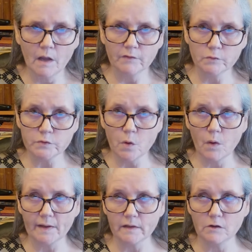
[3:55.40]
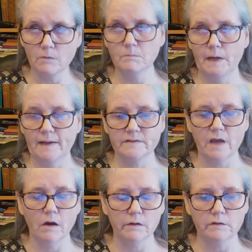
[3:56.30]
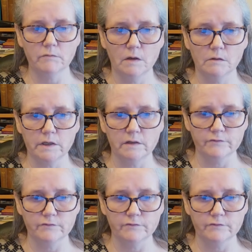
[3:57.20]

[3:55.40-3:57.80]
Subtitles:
There was quite a complex hierarchy